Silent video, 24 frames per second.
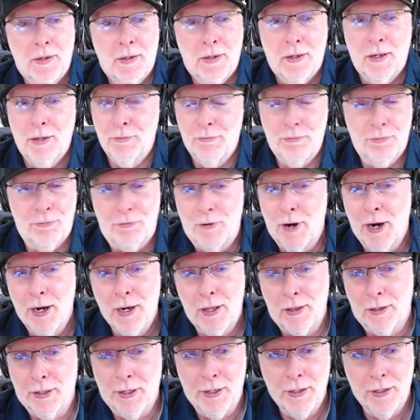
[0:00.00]
And
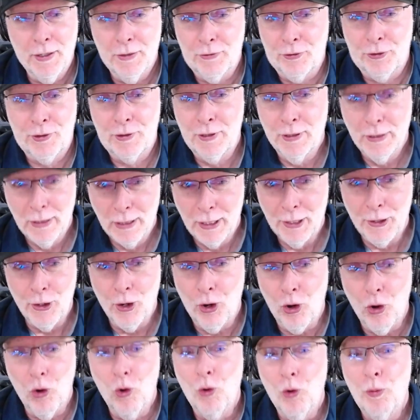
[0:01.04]
frankly, it's still an
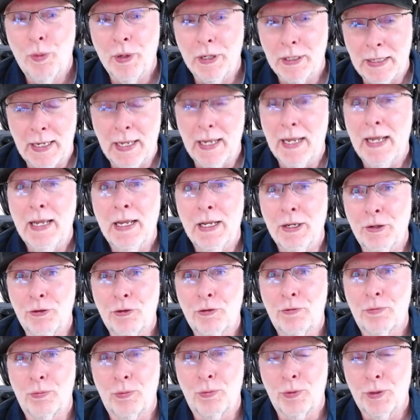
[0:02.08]
open
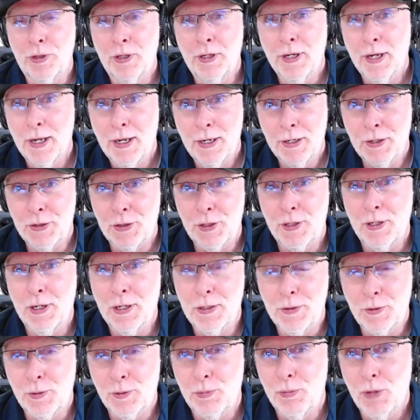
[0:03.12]
case with the United
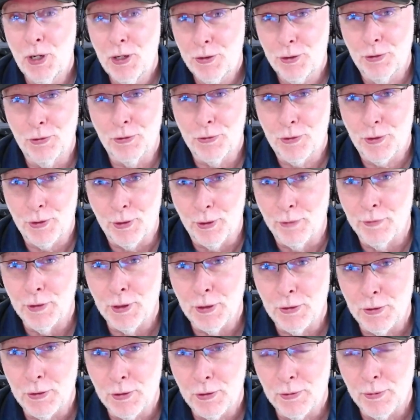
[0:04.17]
States Marshal
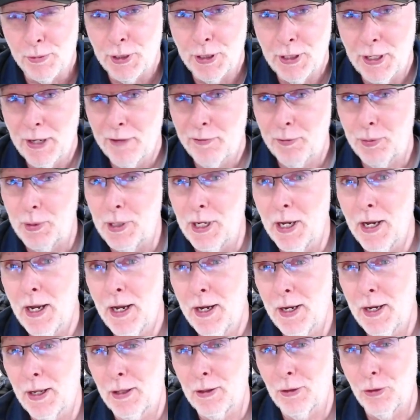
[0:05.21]
Service. I mean, the
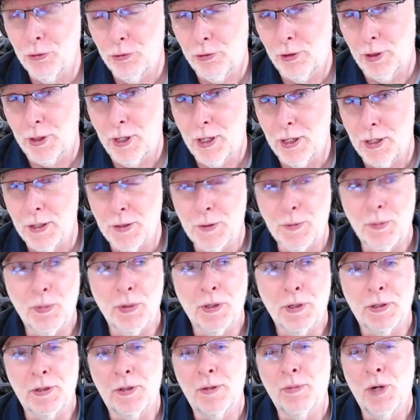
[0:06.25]
FBI closed the case,
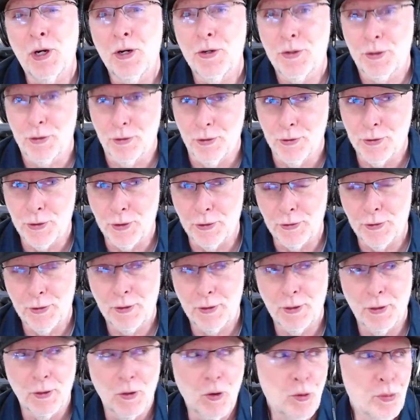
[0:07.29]
but the Marshals, it's
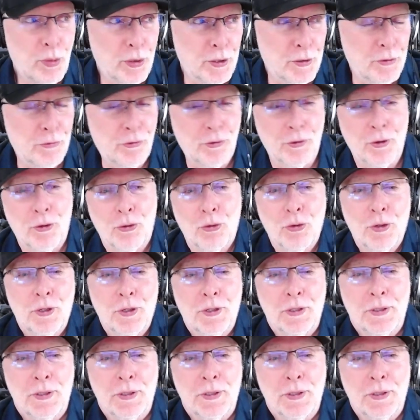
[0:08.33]
still open. So